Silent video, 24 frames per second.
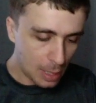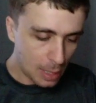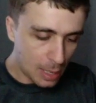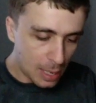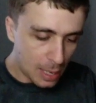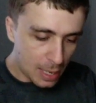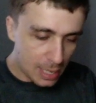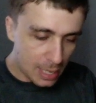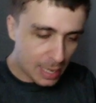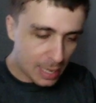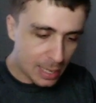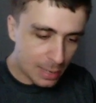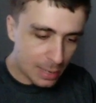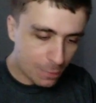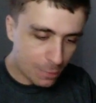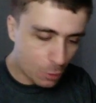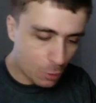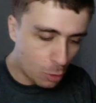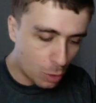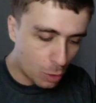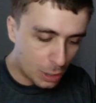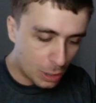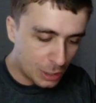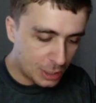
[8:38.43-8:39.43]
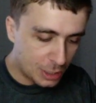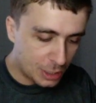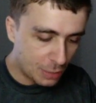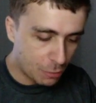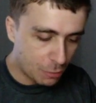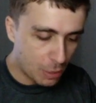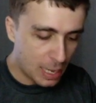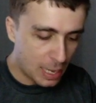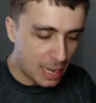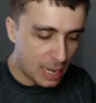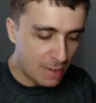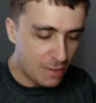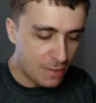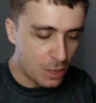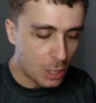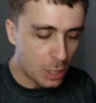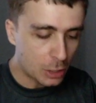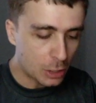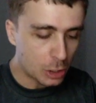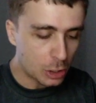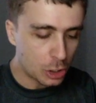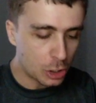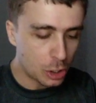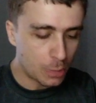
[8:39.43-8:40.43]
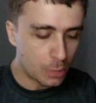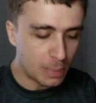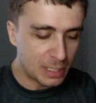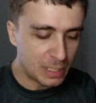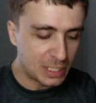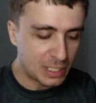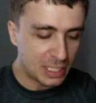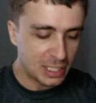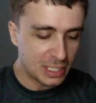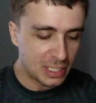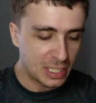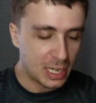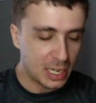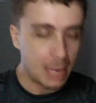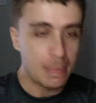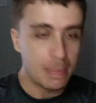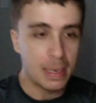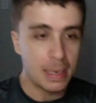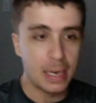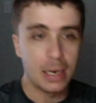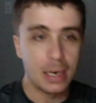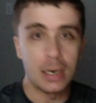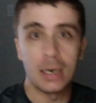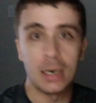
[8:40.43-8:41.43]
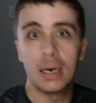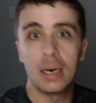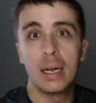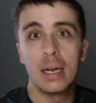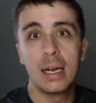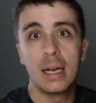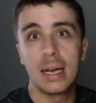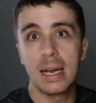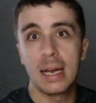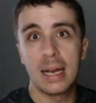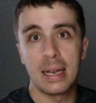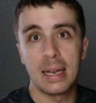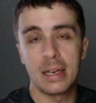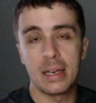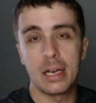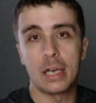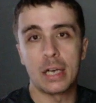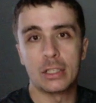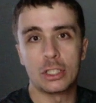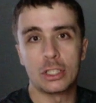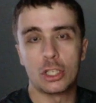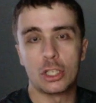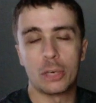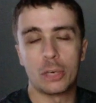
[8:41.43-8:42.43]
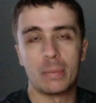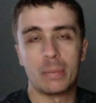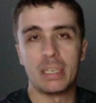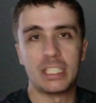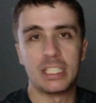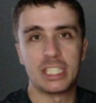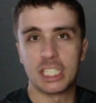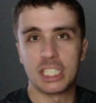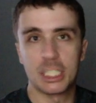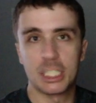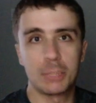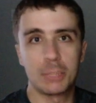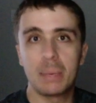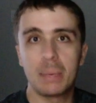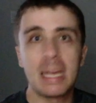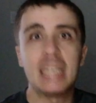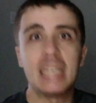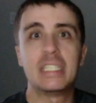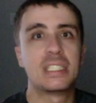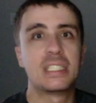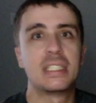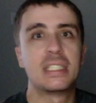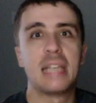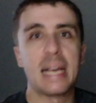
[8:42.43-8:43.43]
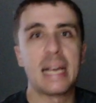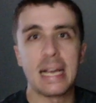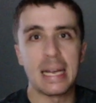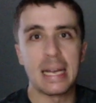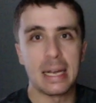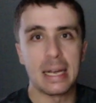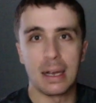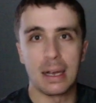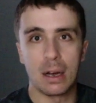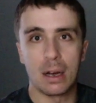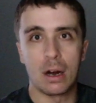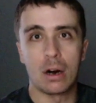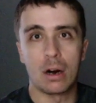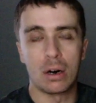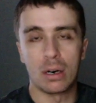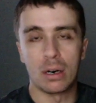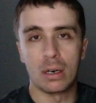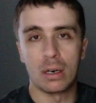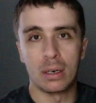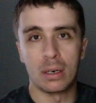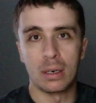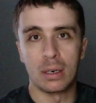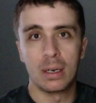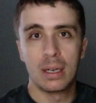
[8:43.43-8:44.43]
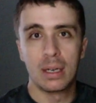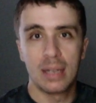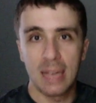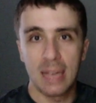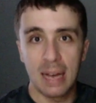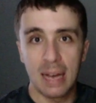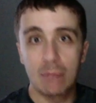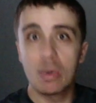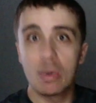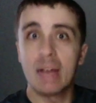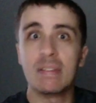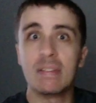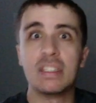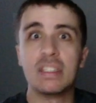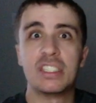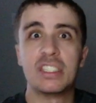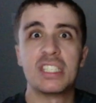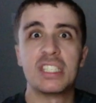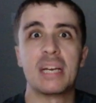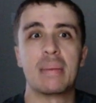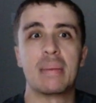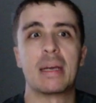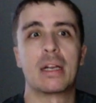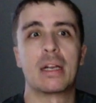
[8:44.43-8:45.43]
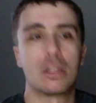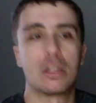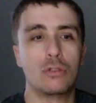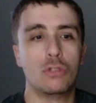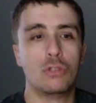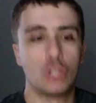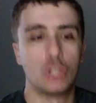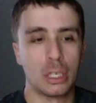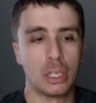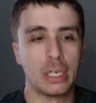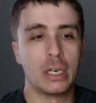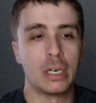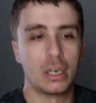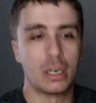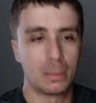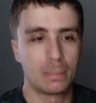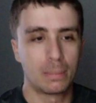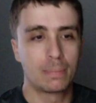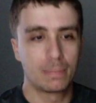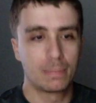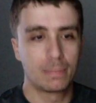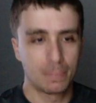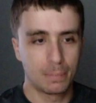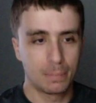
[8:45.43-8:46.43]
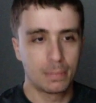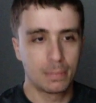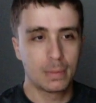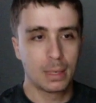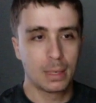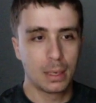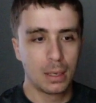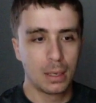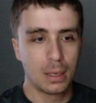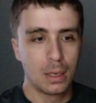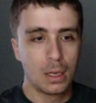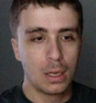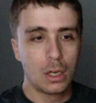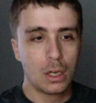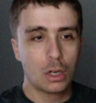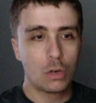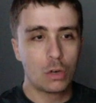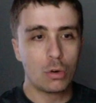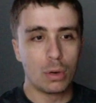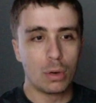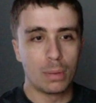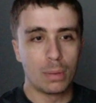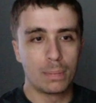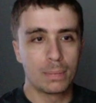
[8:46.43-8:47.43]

And of course, if we have non-deterministic time here and non-deterministic space, they are, we have the same inclusion here. Cool.